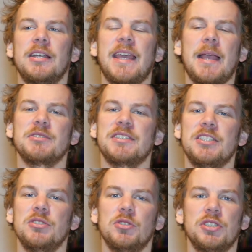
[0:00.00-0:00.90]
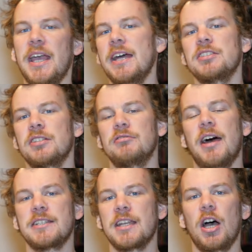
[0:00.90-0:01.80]
games that you could get
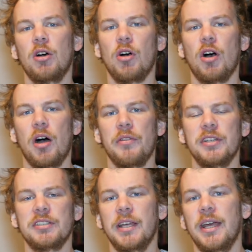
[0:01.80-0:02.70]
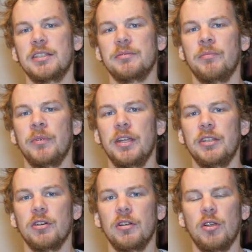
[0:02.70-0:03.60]
right now on the internet in
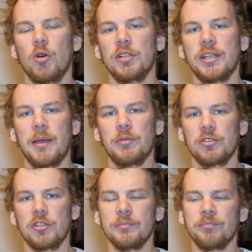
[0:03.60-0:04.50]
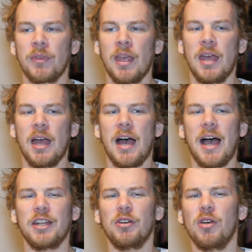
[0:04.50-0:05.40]
your local game store.
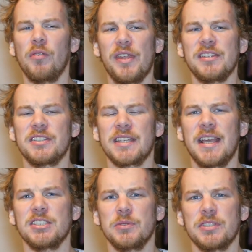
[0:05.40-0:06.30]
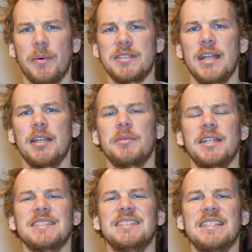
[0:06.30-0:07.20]
I don't know if that's the case with number 10. Number
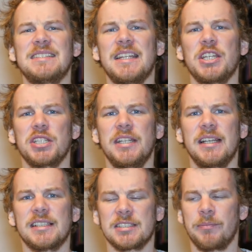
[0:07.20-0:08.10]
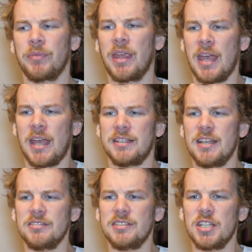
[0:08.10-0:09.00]
10 is Destination X.
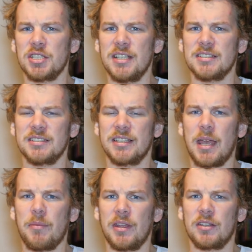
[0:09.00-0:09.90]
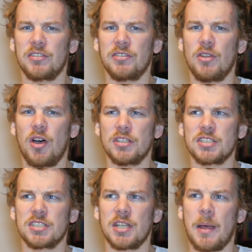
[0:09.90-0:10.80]
Destination X is a game that's
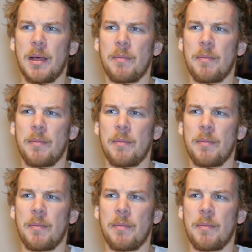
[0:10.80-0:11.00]
not,